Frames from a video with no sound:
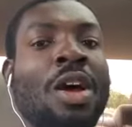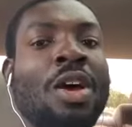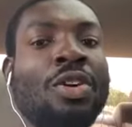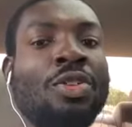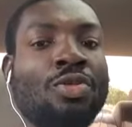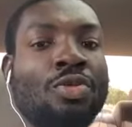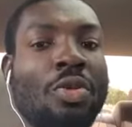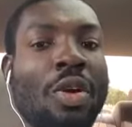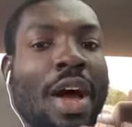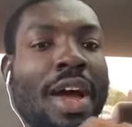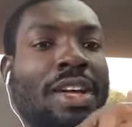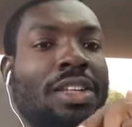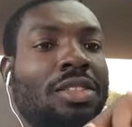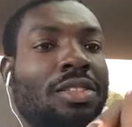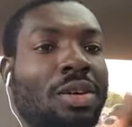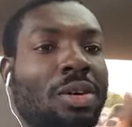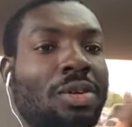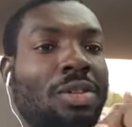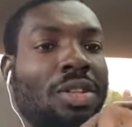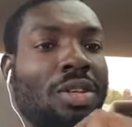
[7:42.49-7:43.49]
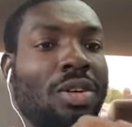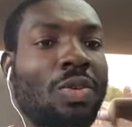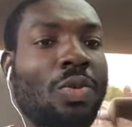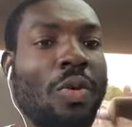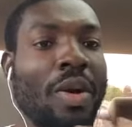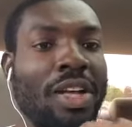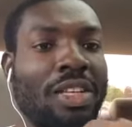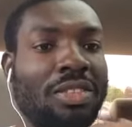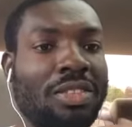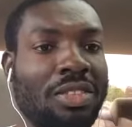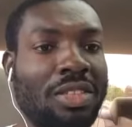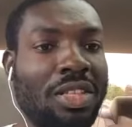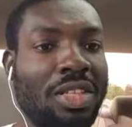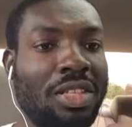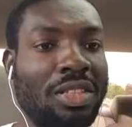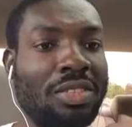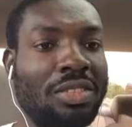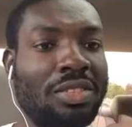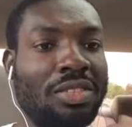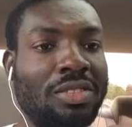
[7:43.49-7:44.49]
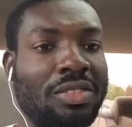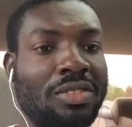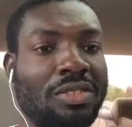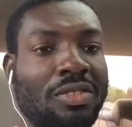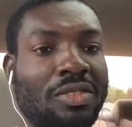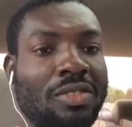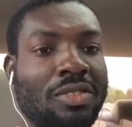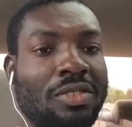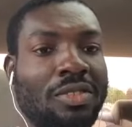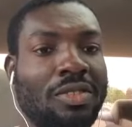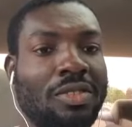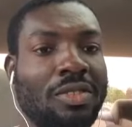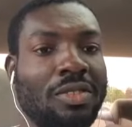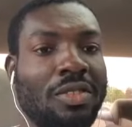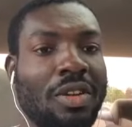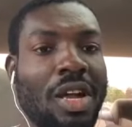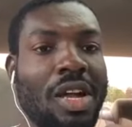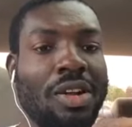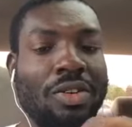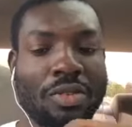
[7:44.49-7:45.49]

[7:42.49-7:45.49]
write out the question, right?